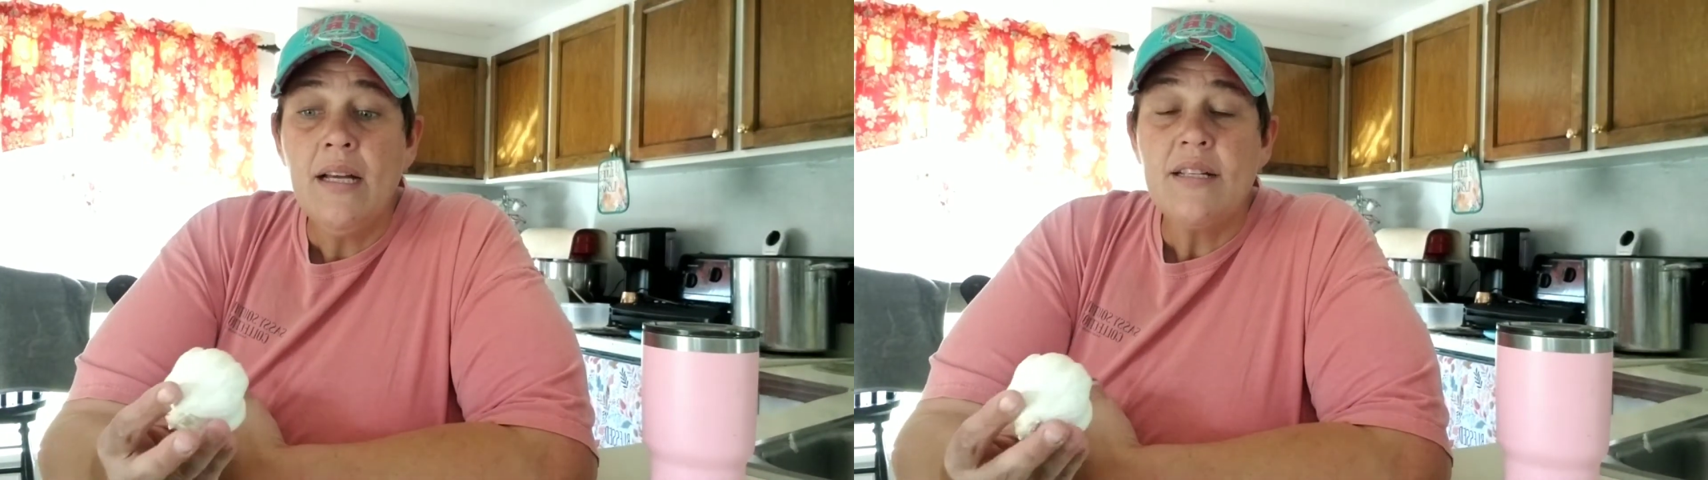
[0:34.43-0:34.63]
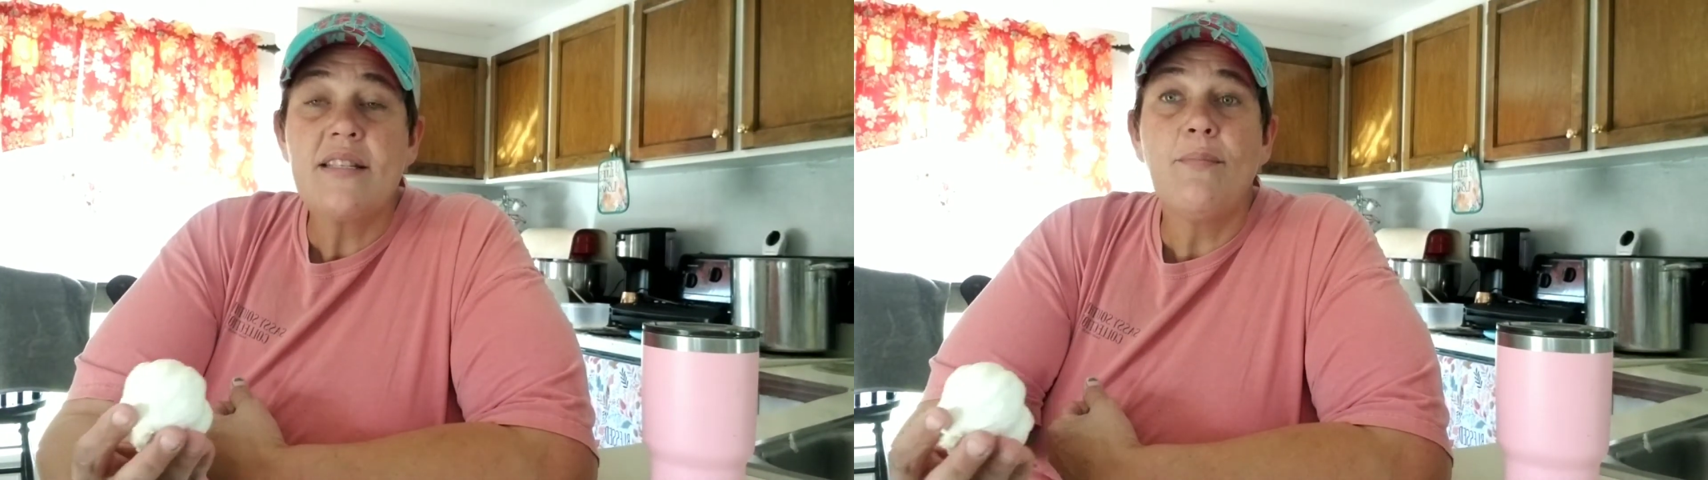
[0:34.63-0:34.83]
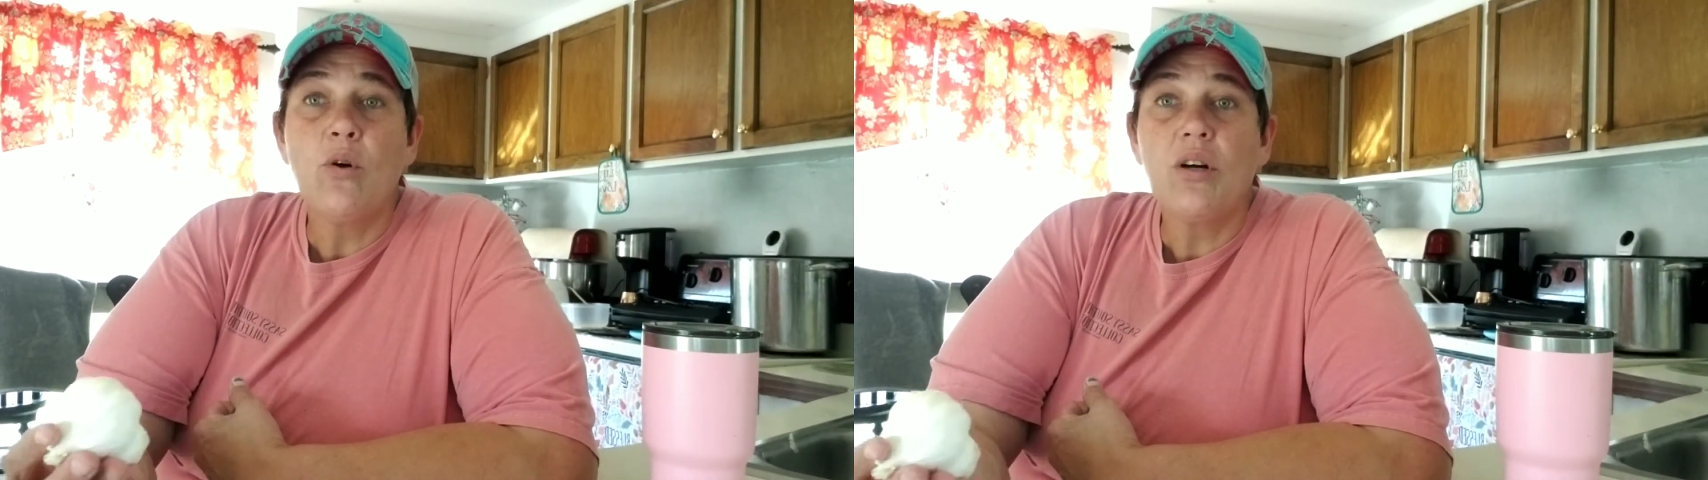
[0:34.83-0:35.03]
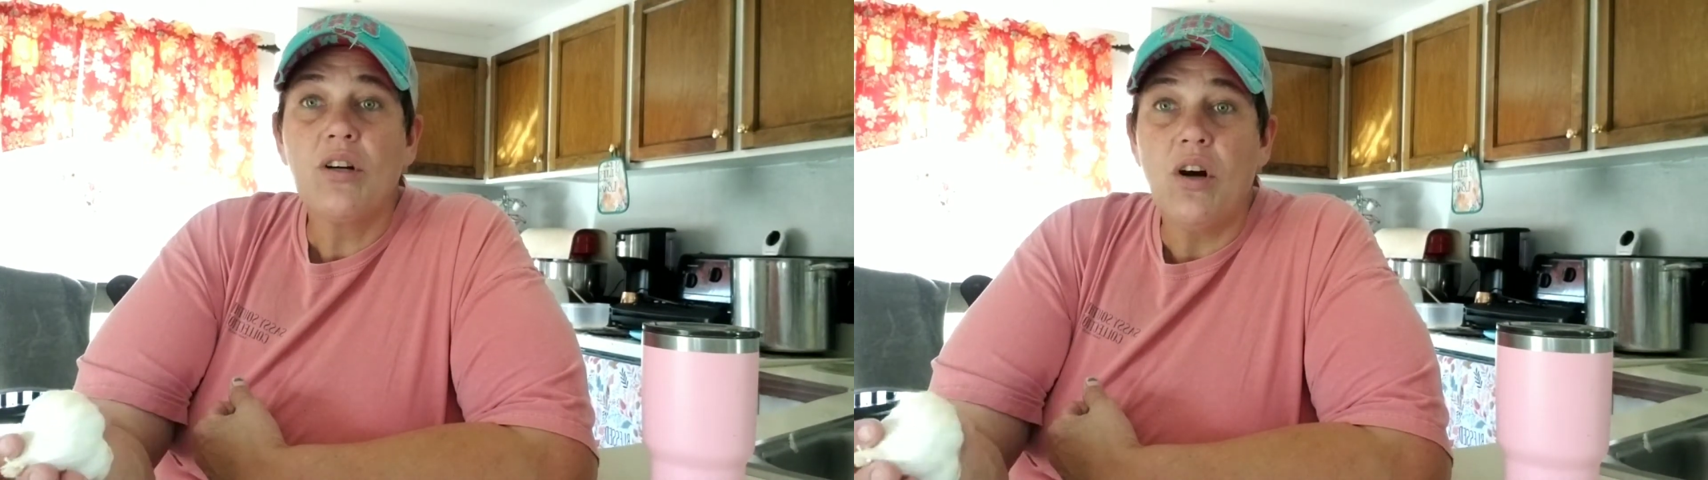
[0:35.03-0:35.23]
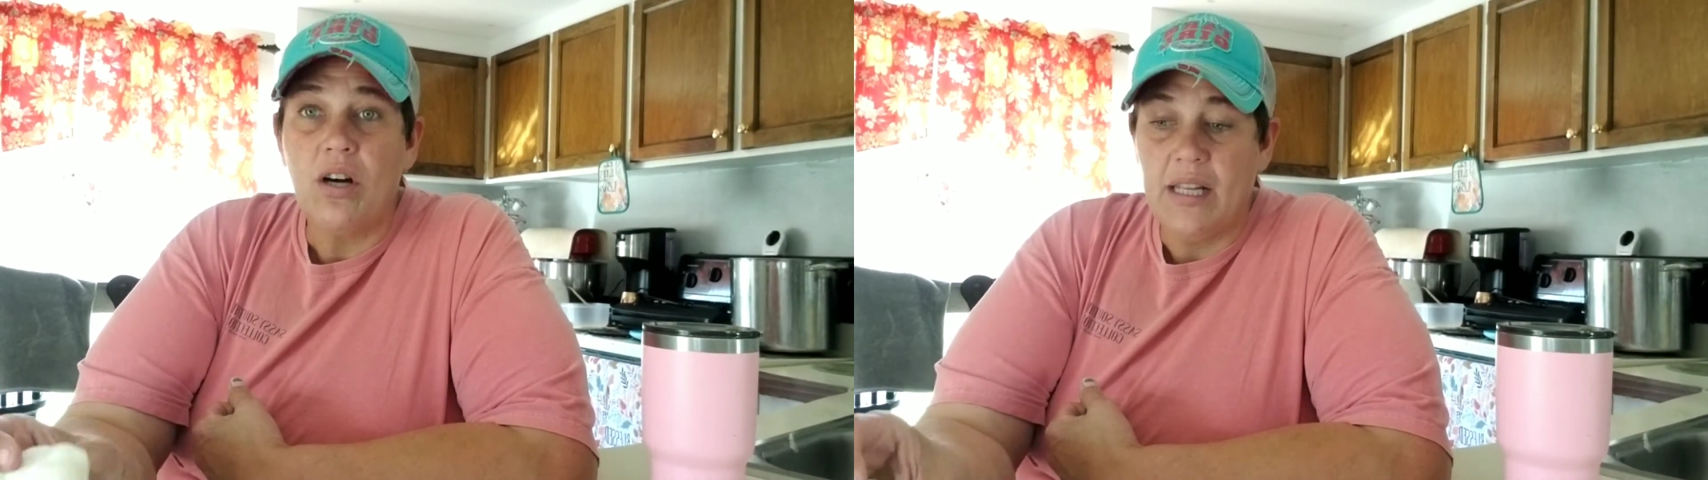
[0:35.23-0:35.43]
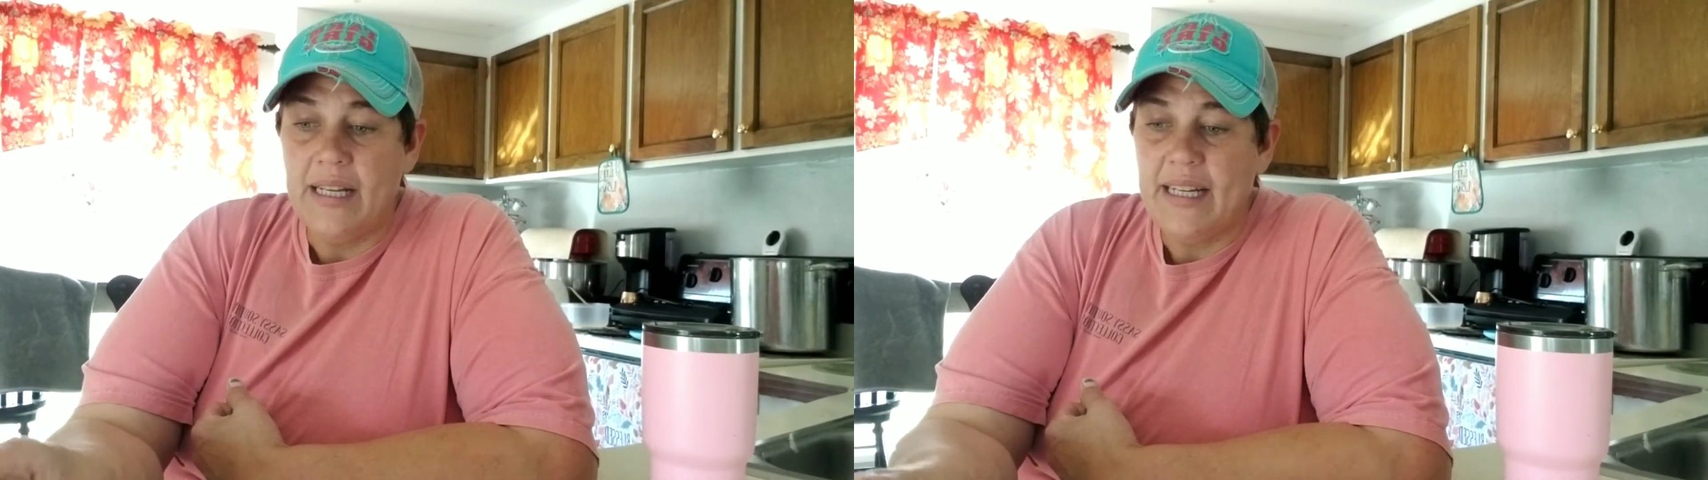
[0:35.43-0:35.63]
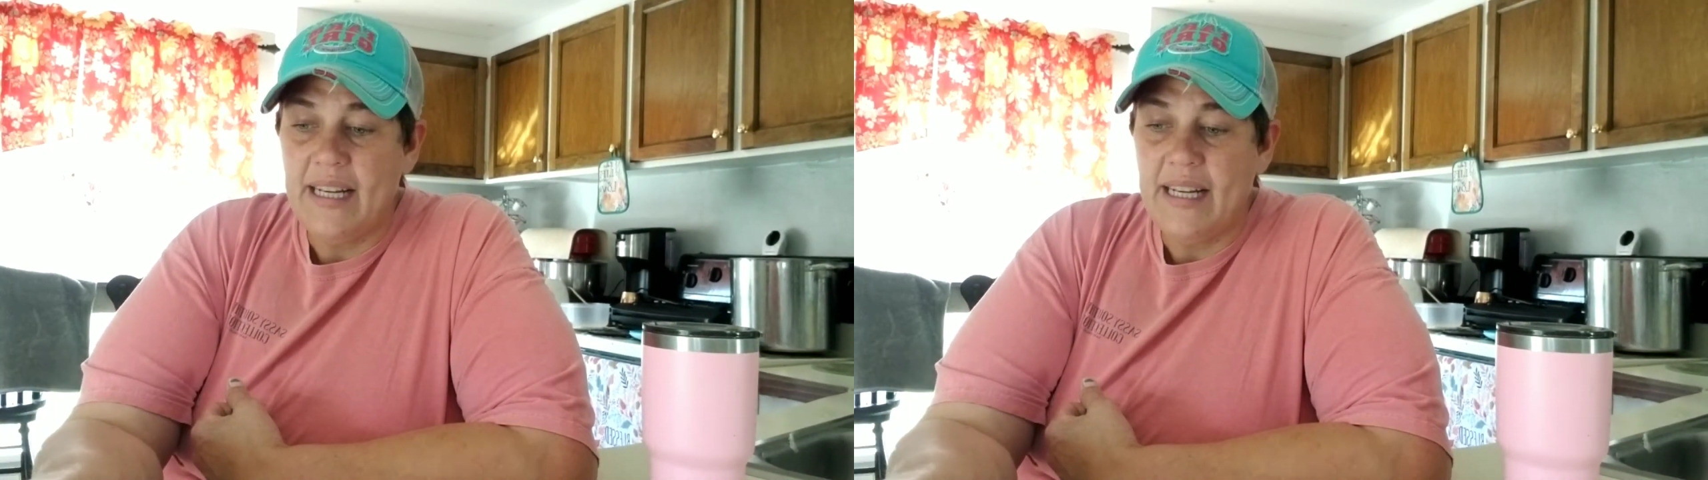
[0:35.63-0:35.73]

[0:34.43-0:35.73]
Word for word: some more garlic,